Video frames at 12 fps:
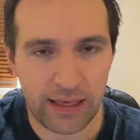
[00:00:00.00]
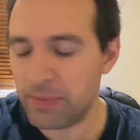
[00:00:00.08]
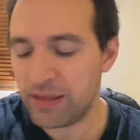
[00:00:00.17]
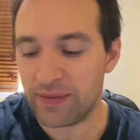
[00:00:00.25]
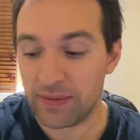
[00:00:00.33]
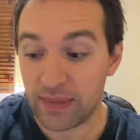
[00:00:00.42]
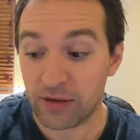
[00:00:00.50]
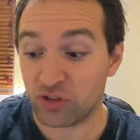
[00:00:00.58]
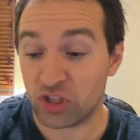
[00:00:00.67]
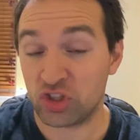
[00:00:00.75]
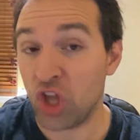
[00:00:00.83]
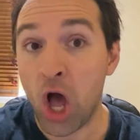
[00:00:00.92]
I mean, there's
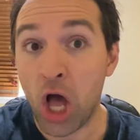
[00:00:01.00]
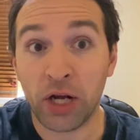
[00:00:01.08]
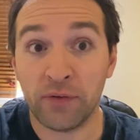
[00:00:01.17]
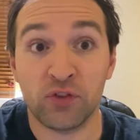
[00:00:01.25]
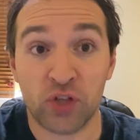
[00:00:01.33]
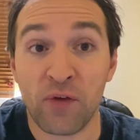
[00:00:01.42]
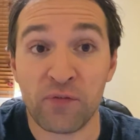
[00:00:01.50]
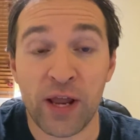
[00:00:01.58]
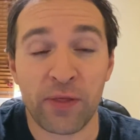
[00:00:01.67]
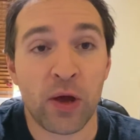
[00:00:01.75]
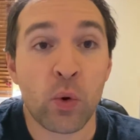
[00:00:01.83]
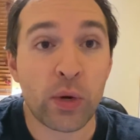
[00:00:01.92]
a ton of stuff now
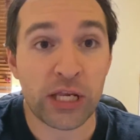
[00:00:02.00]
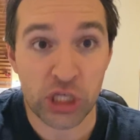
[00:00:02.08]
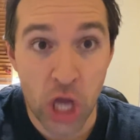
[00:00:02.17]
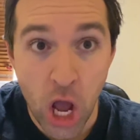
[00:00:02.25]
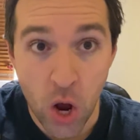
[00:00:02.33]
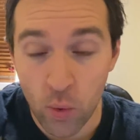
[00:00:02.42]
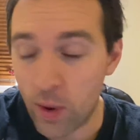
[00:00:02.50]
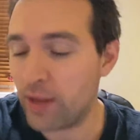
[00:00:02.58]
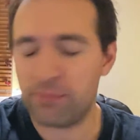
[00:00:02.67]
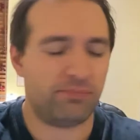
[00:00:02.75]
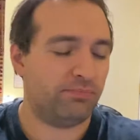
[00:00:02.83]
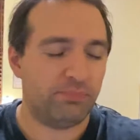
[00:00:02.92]
that we know,
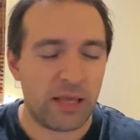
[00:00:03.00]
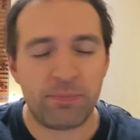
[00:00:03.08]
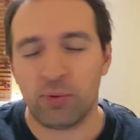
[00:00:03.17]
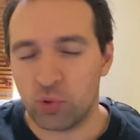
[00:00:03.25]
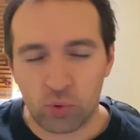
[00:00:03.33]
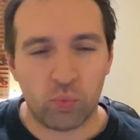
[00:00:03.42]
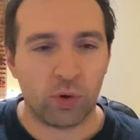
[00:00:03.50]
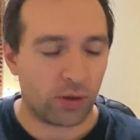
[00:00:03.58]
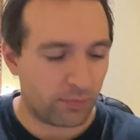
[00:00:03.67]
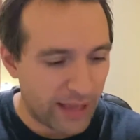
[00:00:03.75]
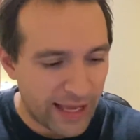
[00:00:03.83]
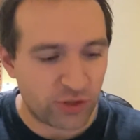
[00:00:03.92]
people who were
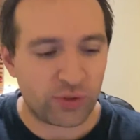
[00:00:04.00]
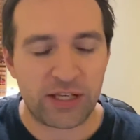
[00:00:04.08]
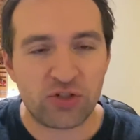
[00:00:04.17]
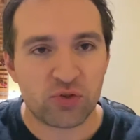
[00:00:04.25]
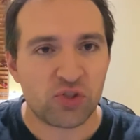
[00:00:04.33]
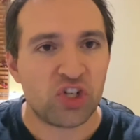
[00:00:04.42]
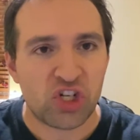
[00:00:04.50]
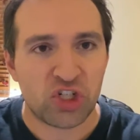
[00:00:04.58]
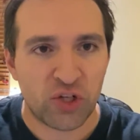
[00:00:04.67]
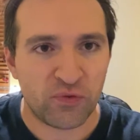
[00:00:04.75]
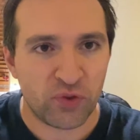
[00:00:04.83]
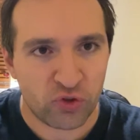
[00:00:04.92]
actually interested
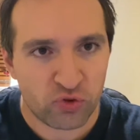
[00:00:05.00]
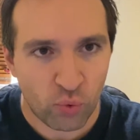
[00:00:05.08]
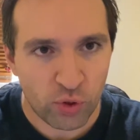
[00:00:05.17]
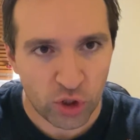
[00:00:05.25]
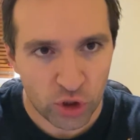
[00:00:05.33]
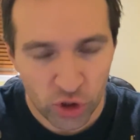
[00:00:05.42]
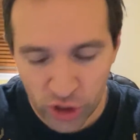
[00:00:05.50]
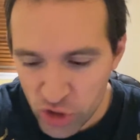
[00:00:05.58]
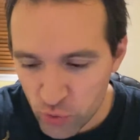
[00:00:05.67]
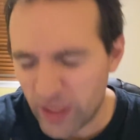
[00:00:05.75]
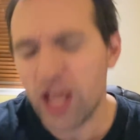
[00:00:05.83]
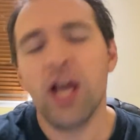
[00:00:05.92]
enough in the story to look
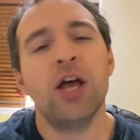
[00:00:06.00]
into it.